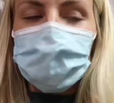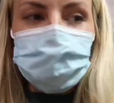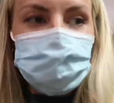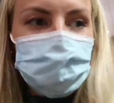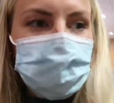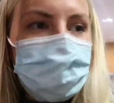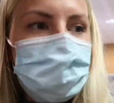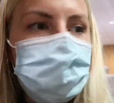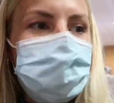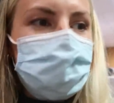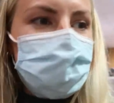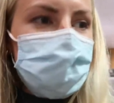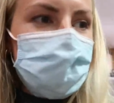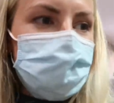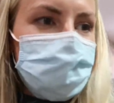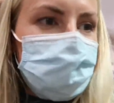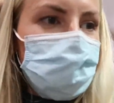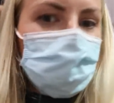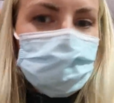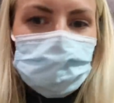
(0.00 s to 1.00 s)
I feel
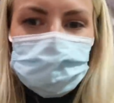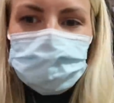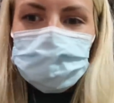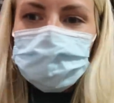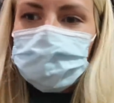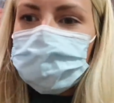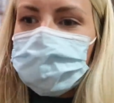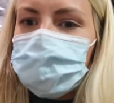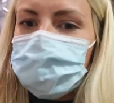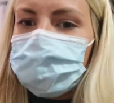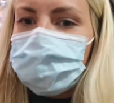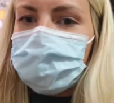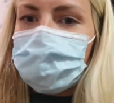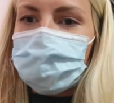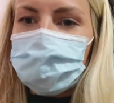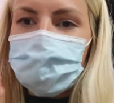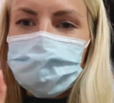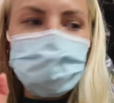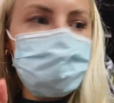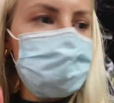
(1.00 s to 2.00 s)
really conscious of
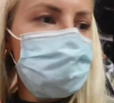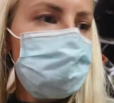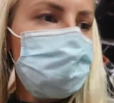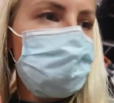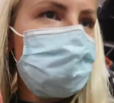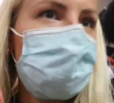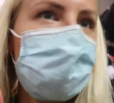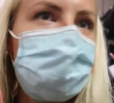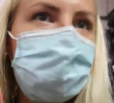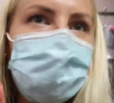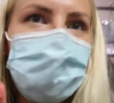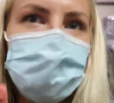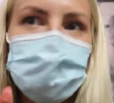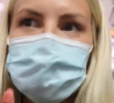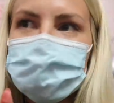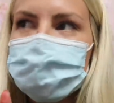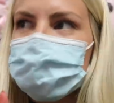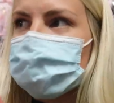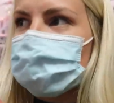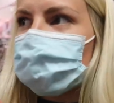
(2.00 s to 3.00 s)
vlogging and talking
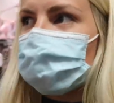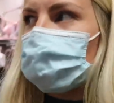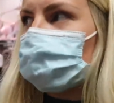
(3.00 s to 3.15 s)
because there's